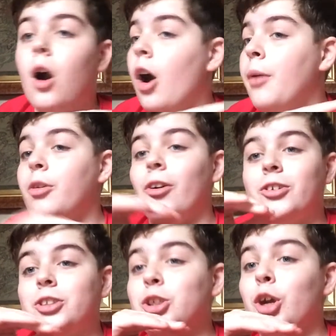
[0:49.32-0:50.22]
I'm
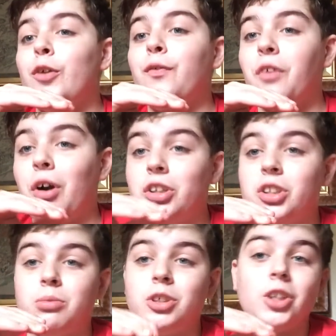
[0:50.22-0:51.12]
growing so fast,
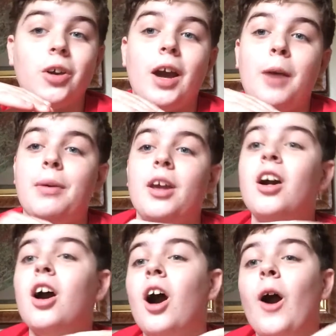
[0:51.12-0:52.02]
I'm so happy.
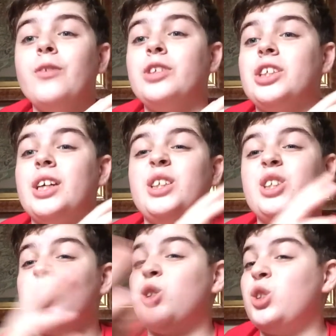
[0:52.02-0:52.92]
I've just had
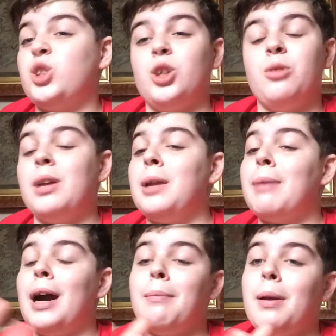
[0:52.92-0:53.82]
so many
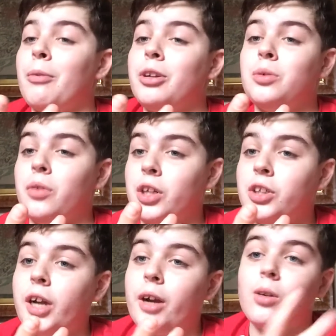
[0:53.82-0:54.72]
bad memories with this
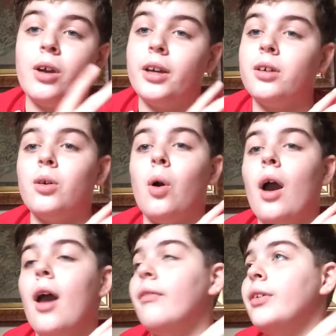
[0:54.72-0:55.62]
channel, like
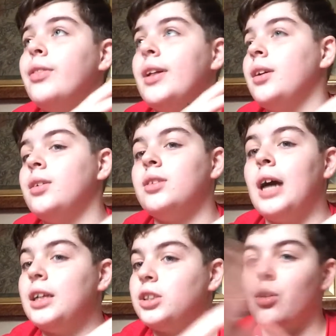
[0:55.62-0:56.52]
everything
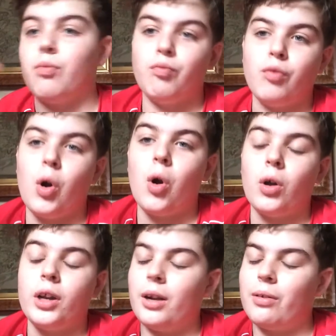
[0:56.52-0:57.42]
that's gone
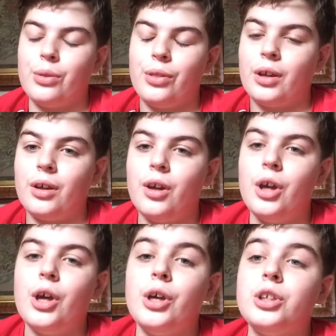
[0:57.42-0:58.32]
wrong and everything.
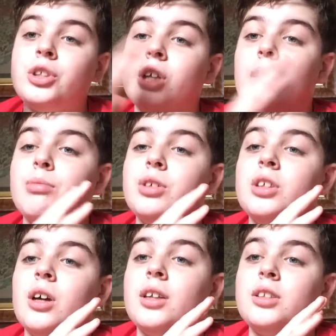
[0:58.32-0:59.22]
So I'm
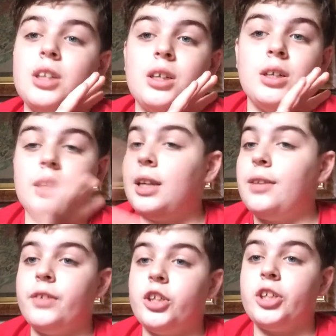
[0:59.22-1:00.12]
deciding to
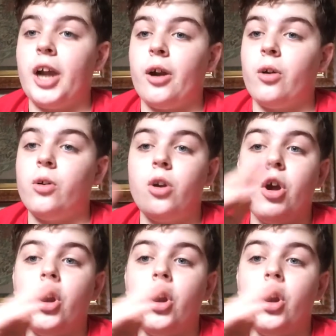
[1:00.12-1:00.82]
leave this channel.